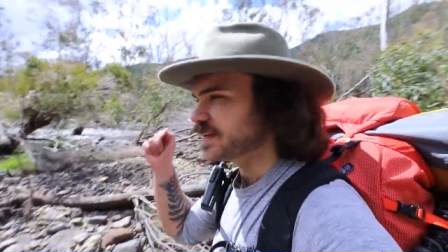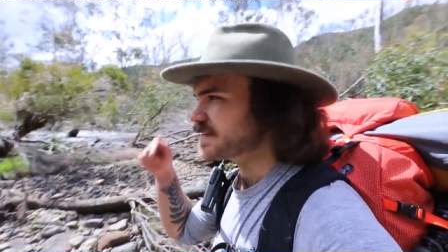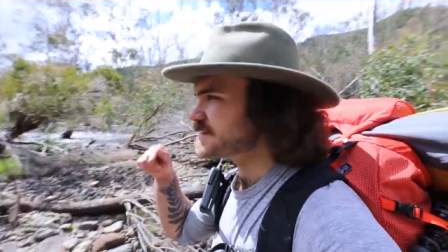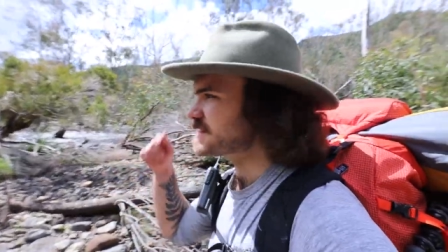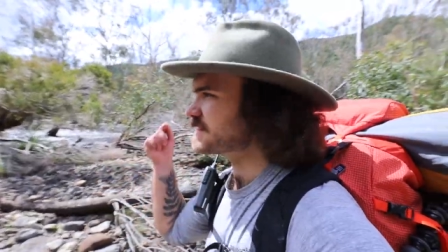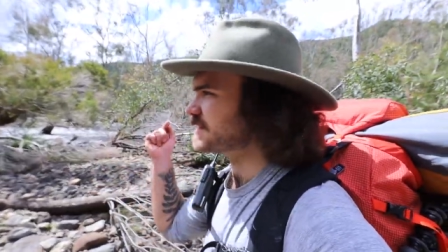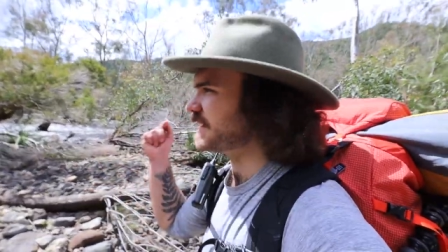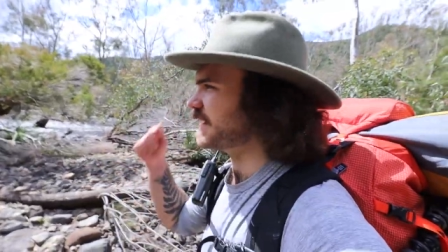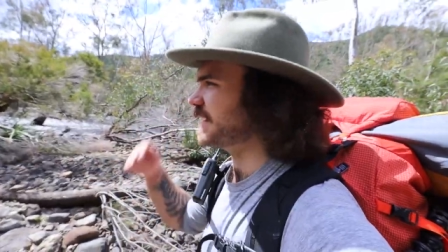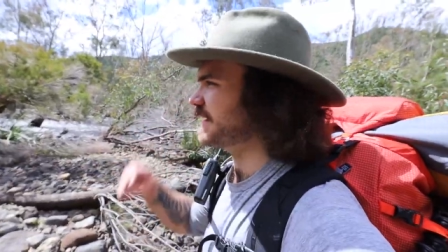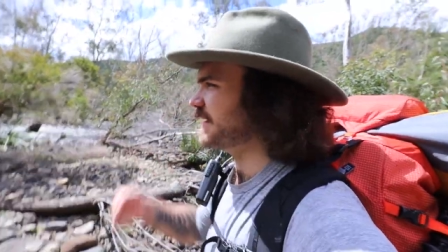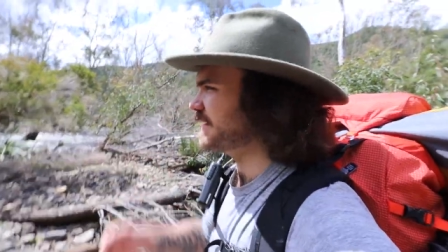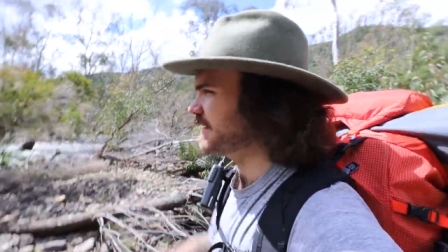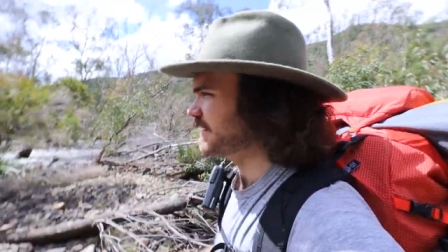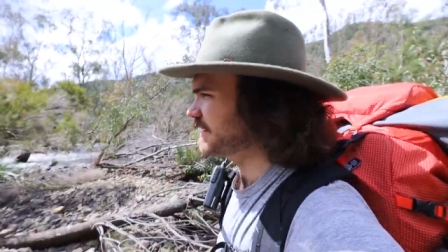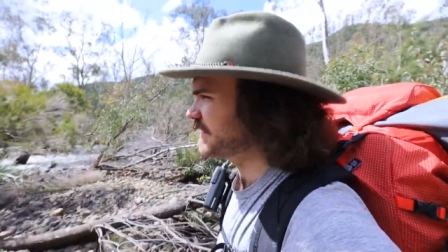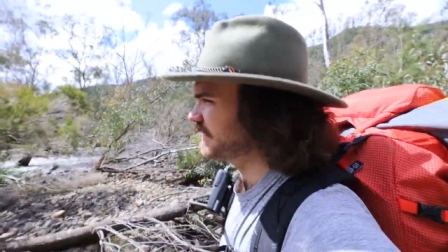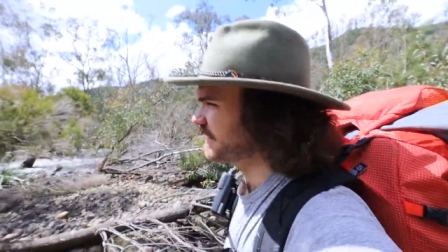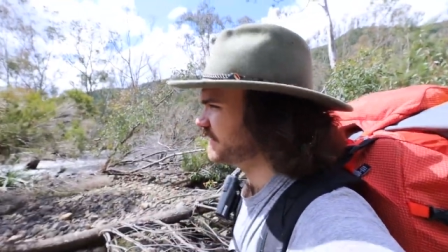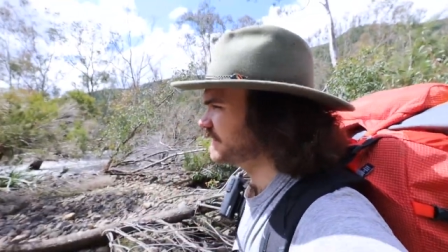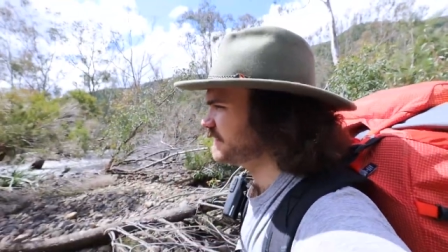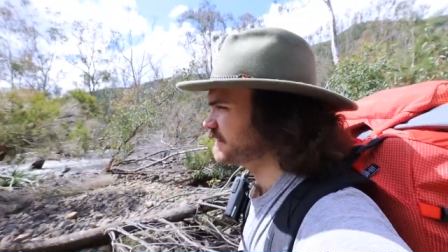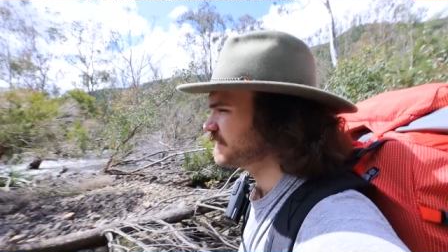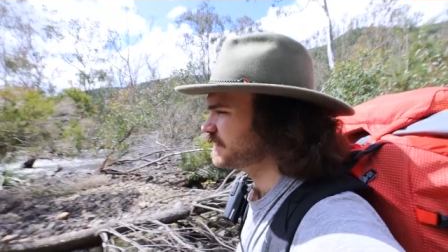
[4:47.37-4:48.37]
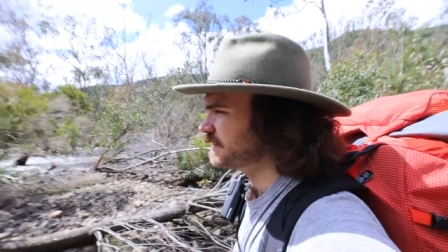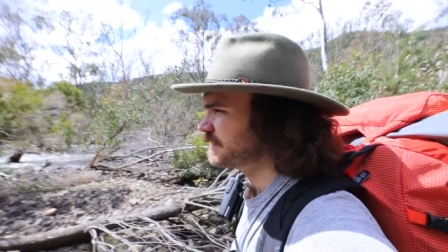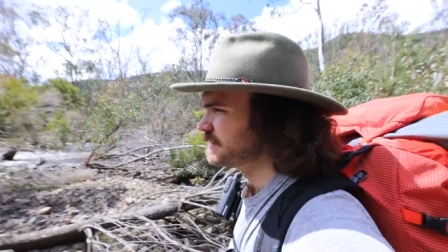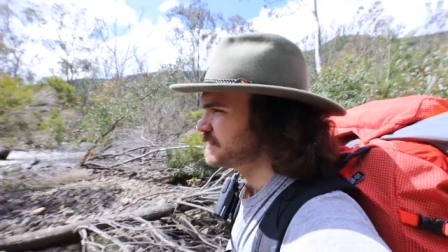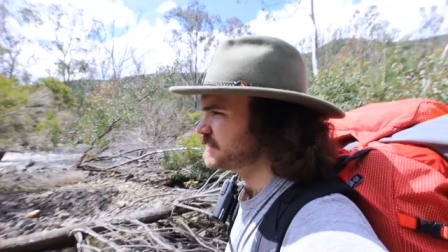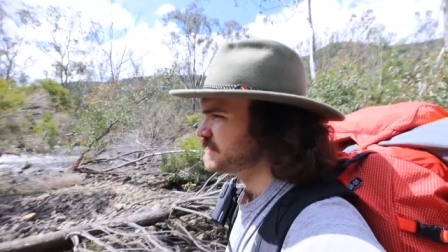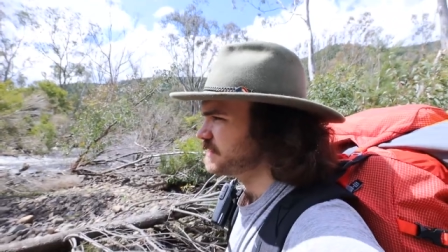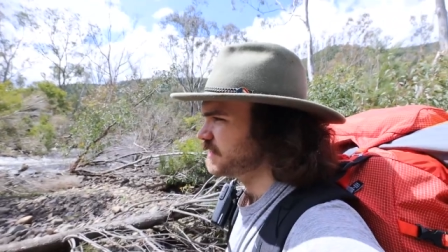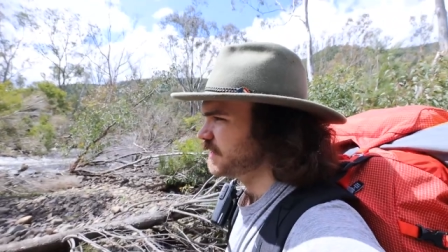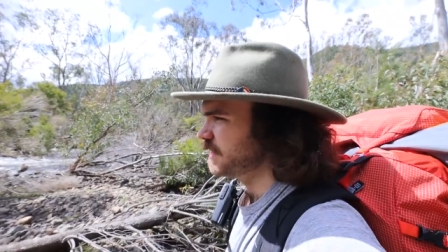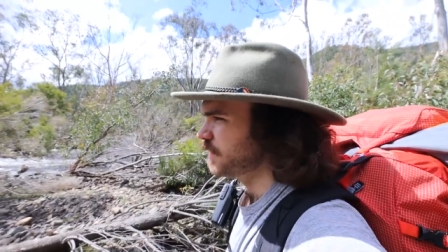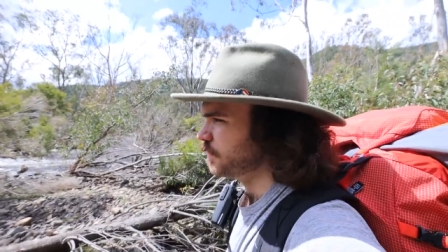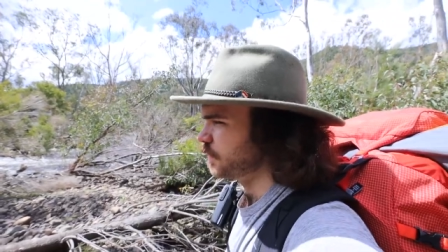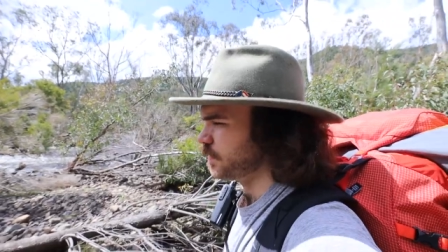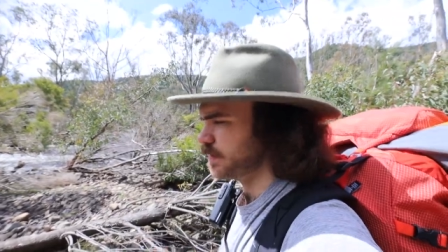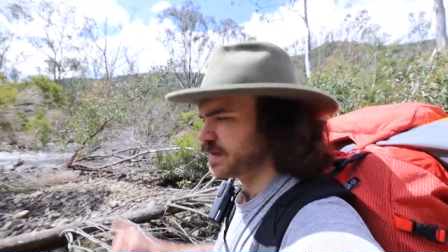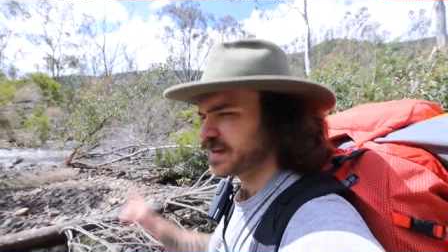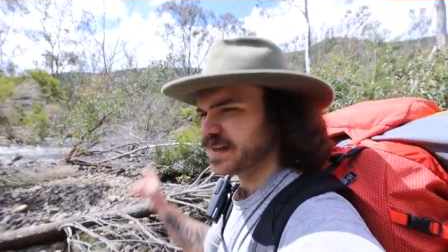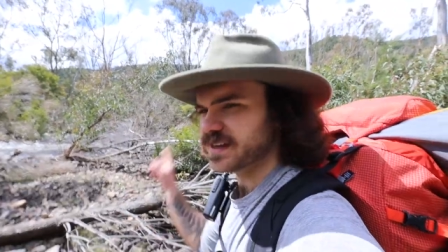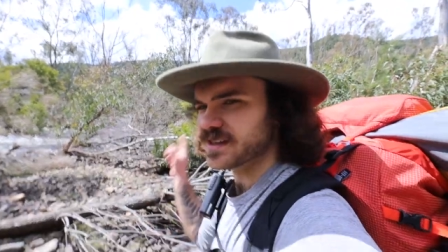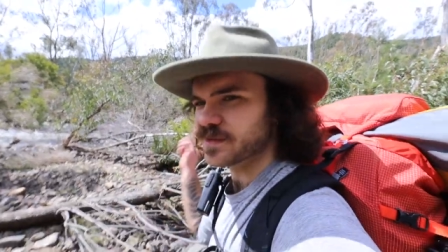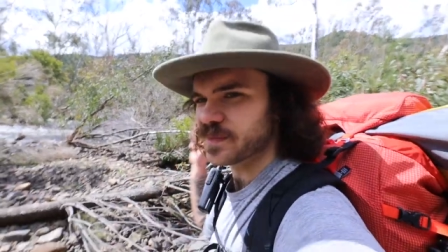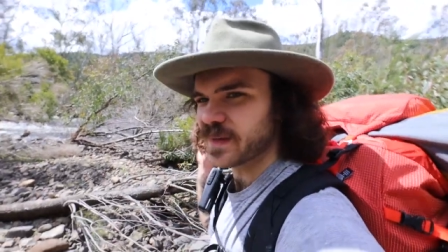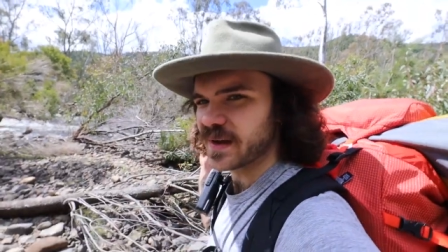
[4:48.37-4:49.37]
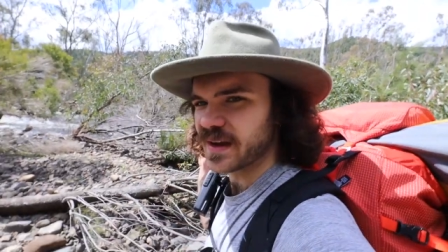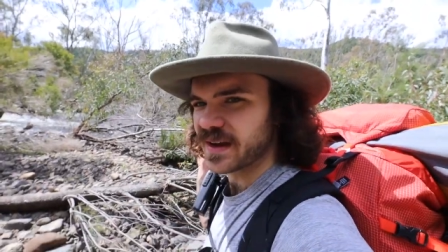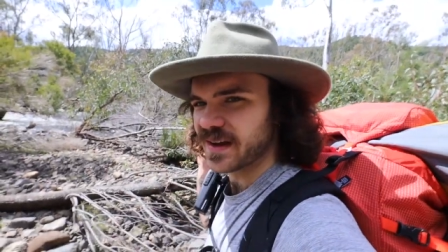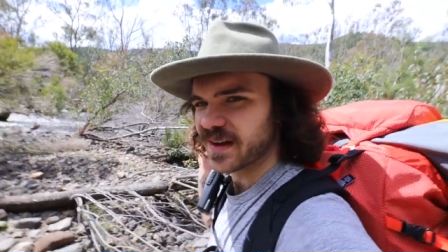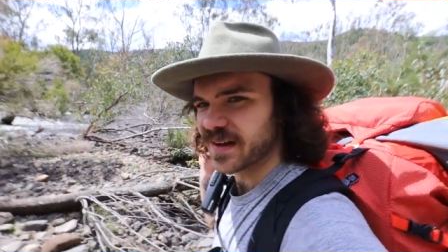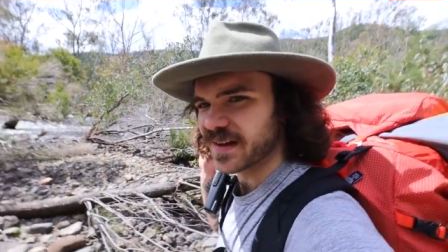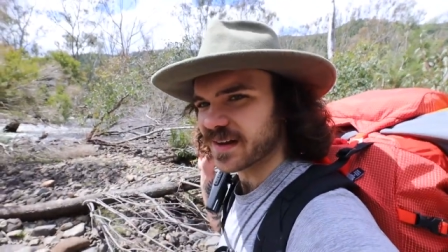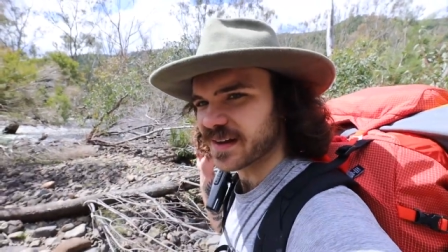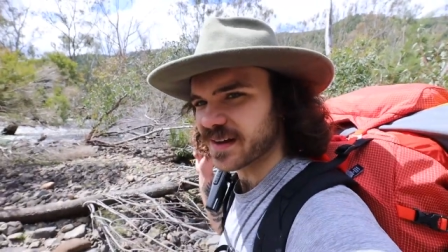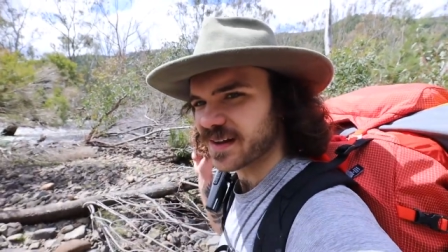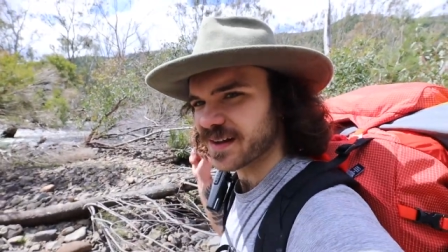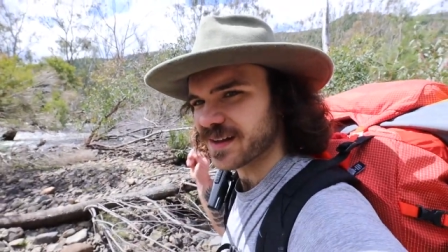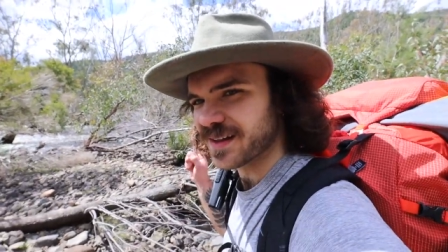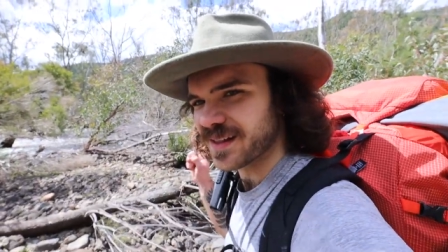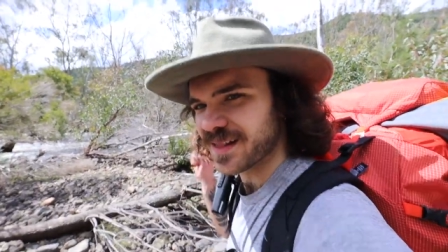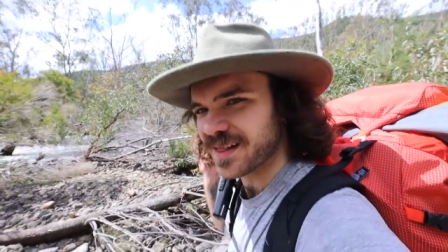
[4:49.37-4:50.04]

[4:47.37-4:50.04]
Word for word: this side, but we need to be on